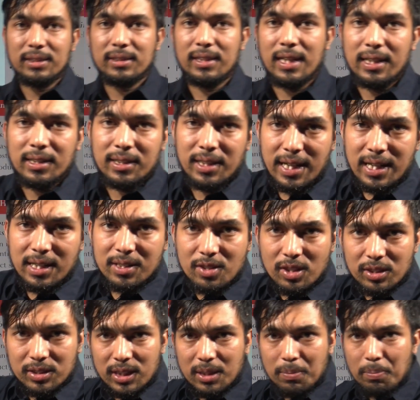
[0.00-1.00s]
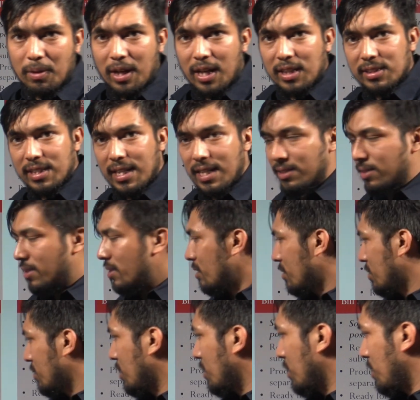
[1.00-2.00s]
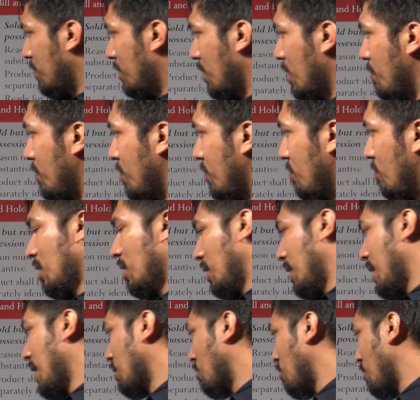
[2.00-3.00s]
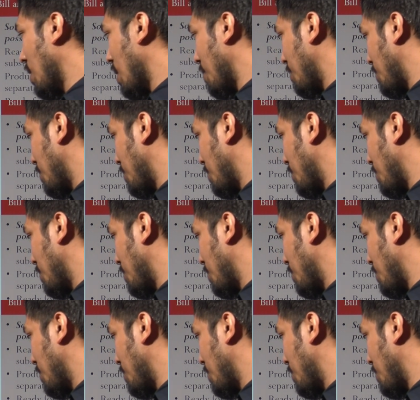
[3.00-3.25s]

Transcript: that adjusted price as a revenue, like we have